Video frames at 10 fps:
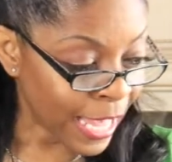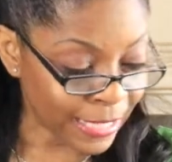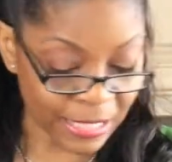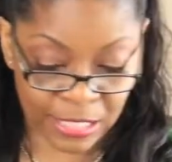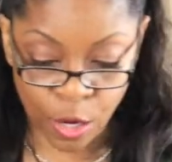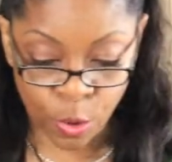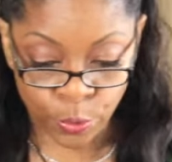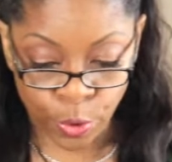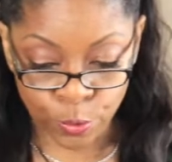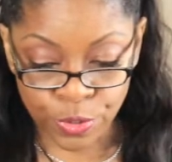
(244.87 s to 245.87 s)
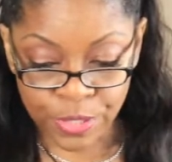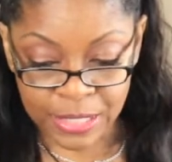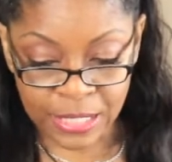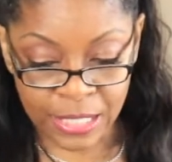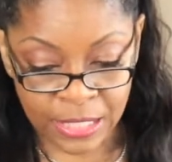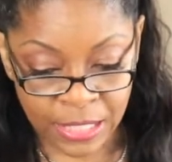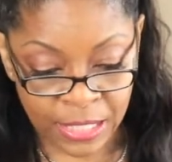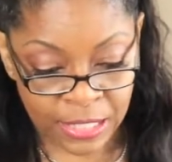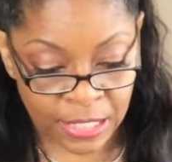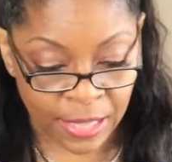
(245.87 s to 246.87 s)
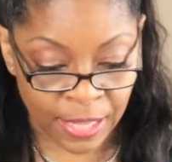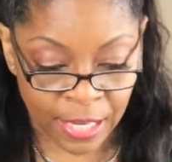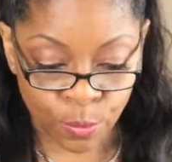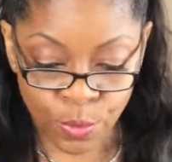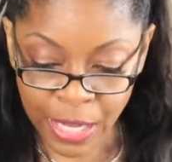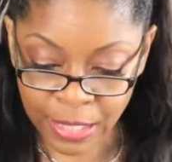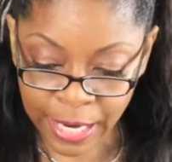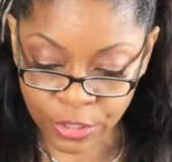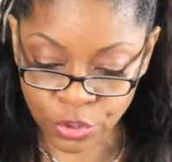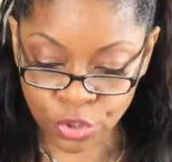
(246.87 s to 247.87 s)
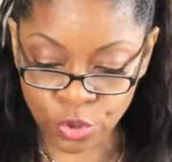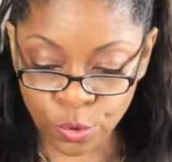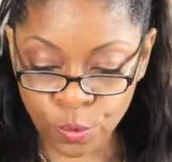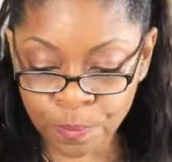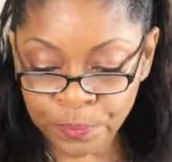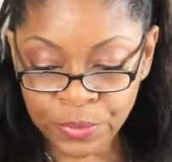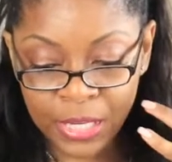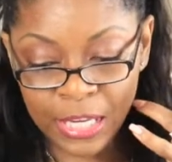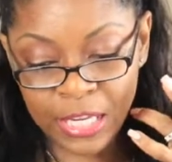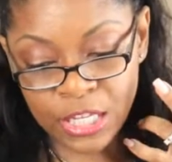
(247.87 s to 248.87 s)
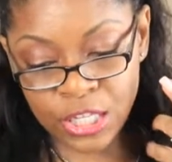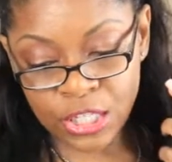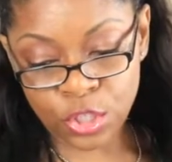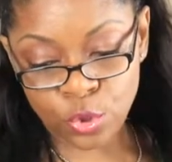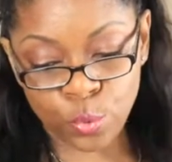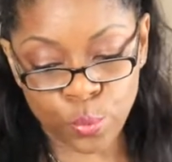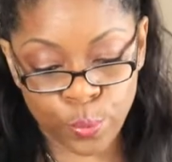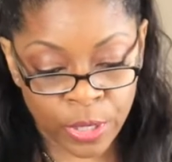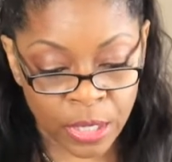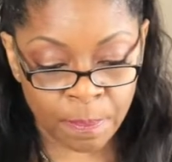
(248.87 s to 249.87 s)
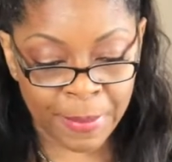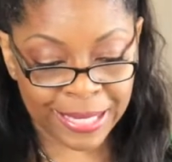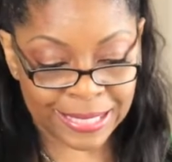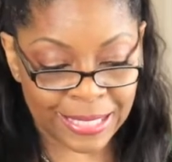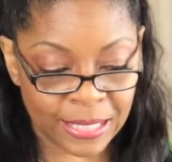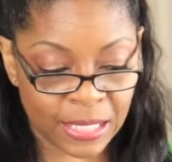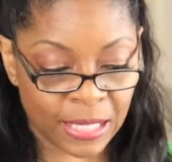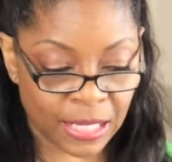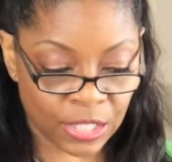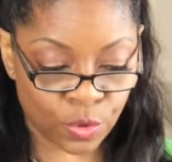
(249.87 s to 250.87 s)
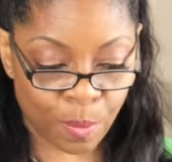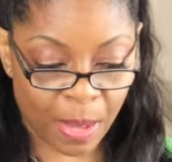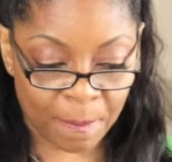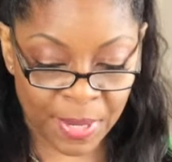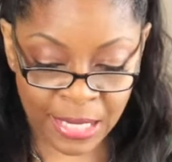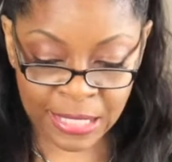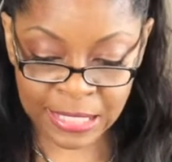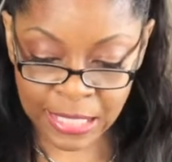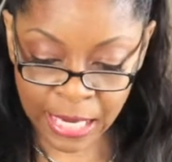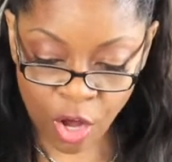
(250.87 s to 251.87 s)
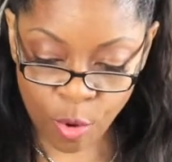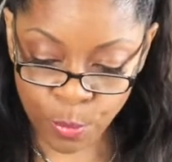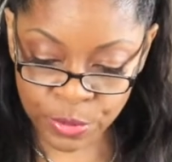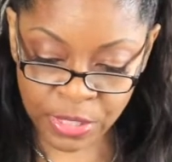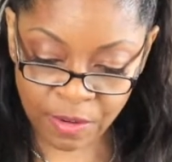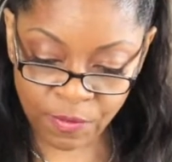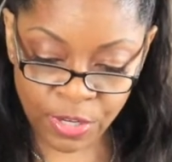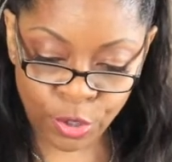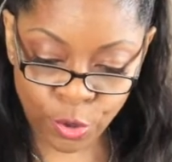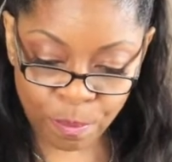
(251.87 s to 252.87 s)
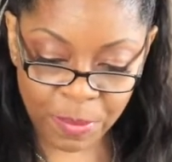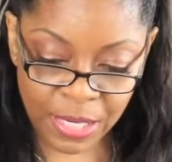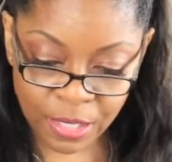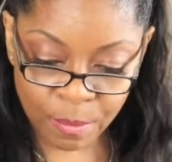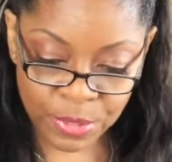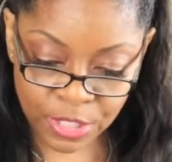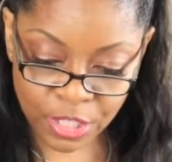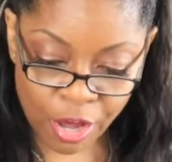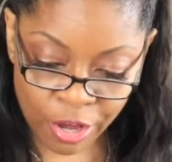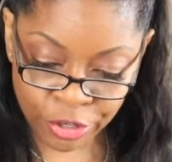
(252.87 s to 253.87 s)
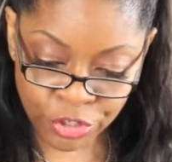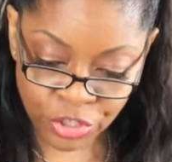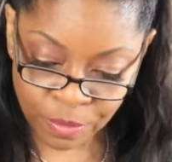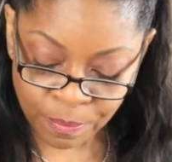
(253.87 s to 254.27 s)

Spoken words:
And so those are the seasonings. And then what I like to do is to rub my seasoning into my meat. It's like almost giving your meat a massage.